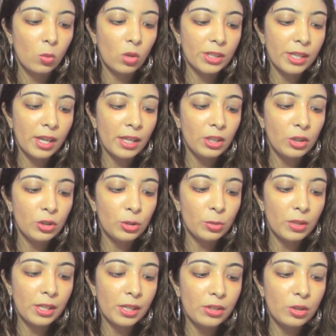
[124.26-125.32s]
What I
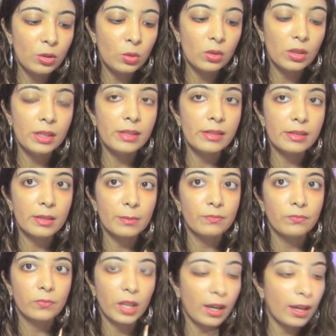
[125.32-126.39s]
usually do is
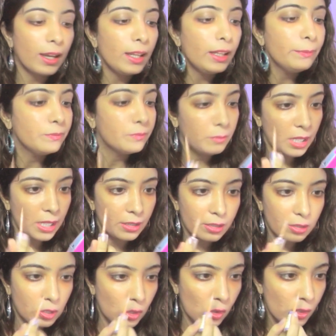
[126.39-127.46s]
I make
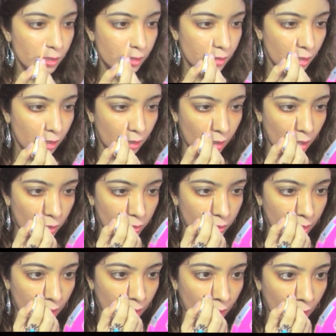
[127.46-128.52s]
dots
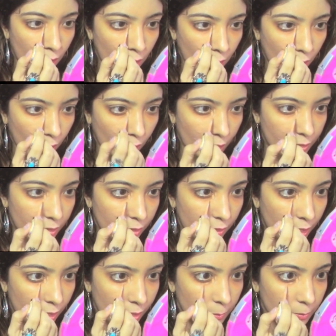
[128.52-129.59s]
around the under
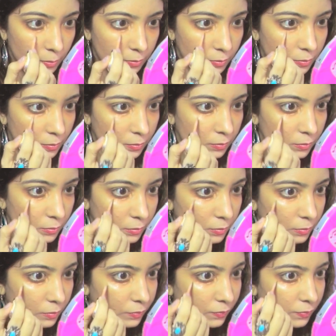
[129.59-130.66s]
eye
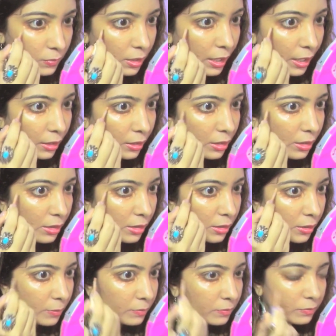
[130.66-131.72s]
like
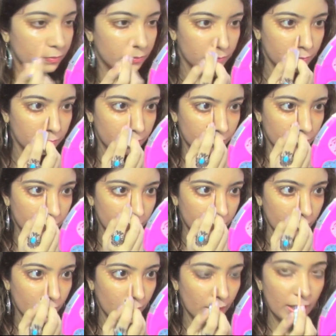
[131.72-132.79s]
this,
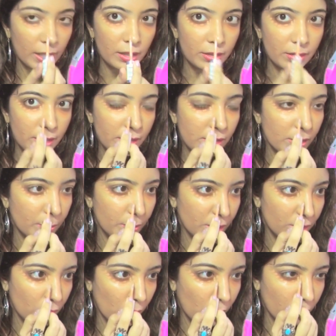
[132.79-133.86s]
and little
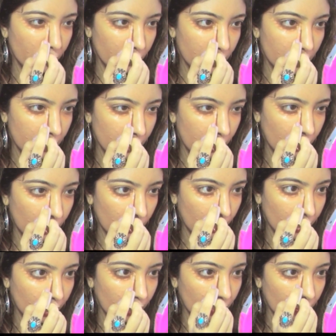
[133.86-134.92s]
bit of concealer
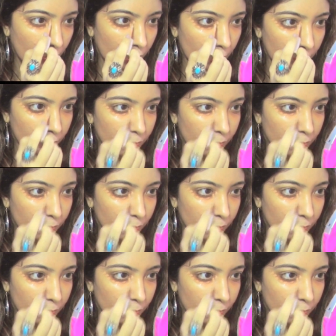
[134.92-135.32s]
in here.